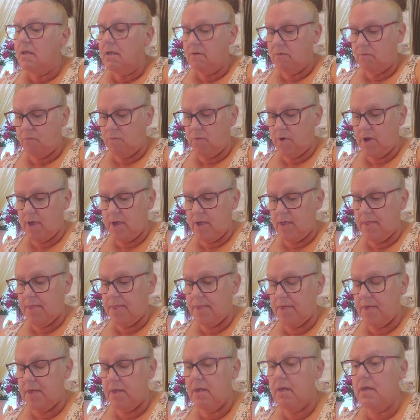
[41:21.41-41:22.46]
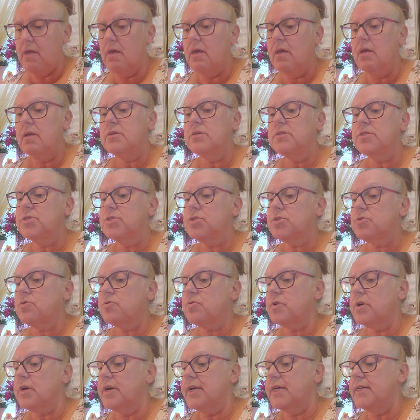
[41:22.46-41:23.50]
with
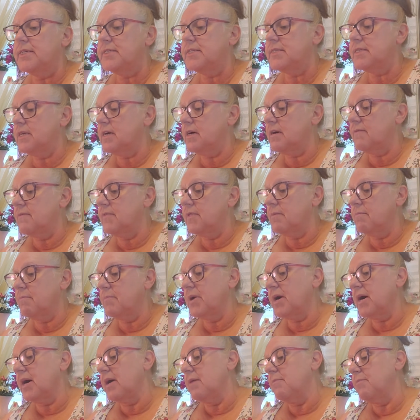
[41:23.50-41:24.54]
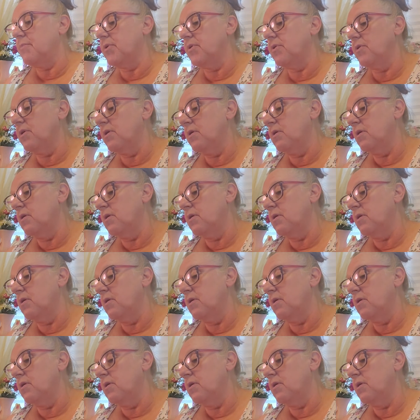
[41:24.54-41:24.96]
stories of the Bible.